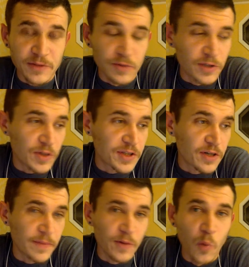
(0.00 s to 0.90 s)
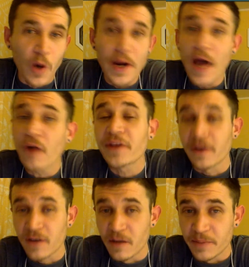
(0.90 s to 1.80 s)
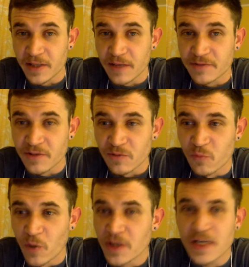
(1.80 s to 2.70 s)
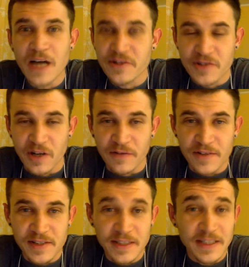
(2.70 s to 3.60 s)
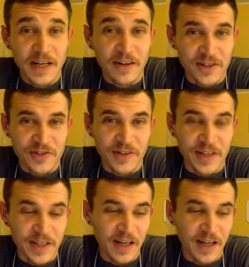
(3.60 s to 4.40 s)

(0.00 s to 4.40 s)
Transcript: You wouldn't want there to be one healthcare company left, or one doctor's office in the entire country.